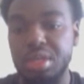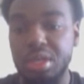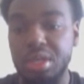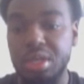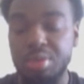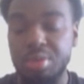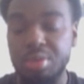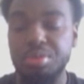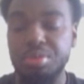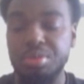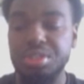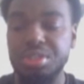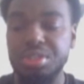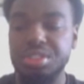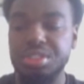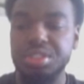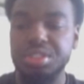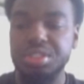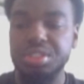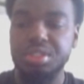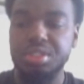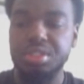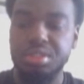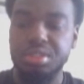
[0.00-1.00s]
Elbridge,
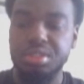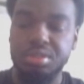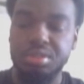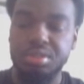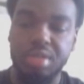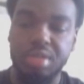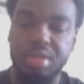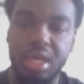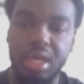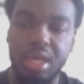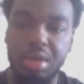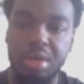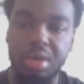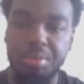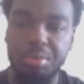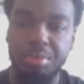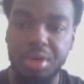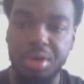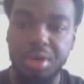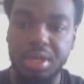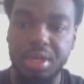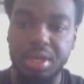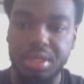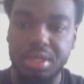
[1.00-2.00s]
Al
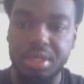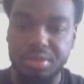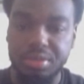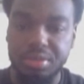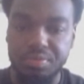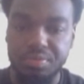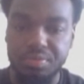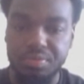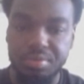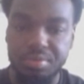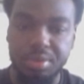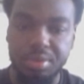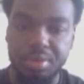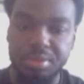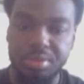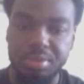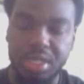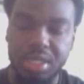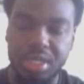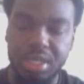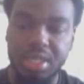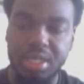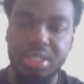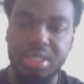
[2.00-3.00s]
Bryant. It was
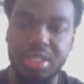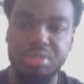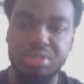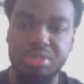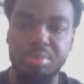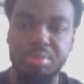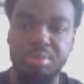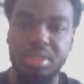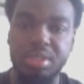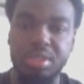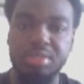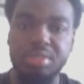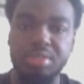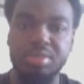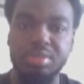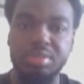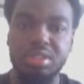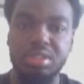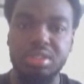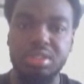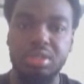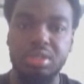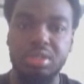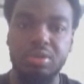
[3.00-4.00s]
kind of his
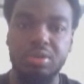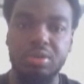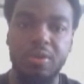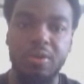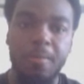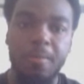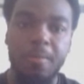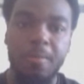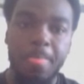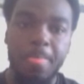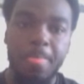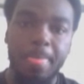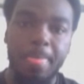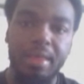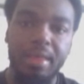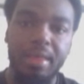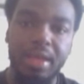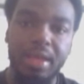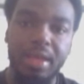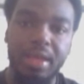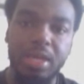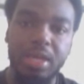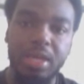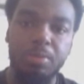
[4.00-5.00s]
replacement. So
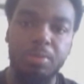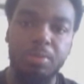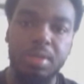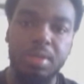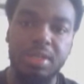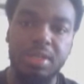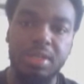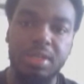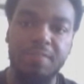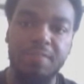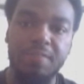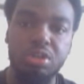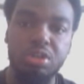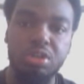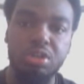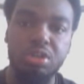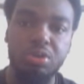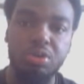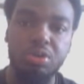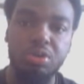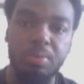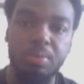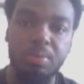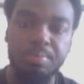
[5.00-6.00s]
it kind of worked out for the
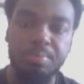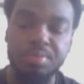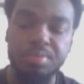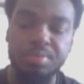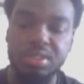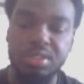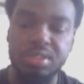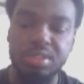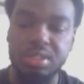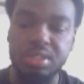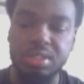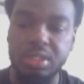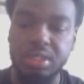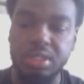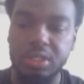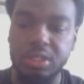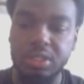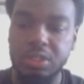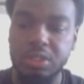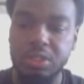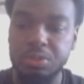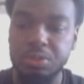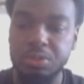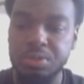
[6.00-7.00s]
group to
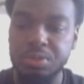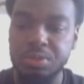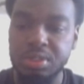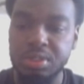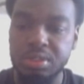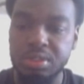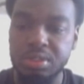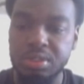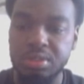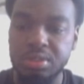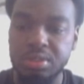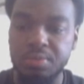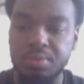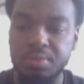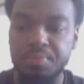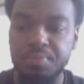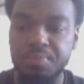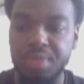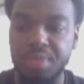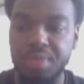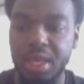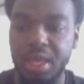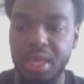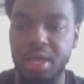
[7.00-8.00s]
lose
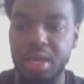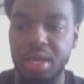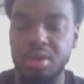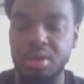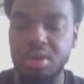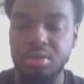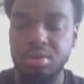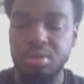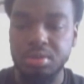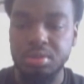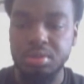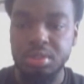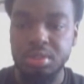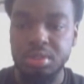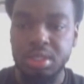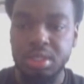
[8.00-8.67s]
Al,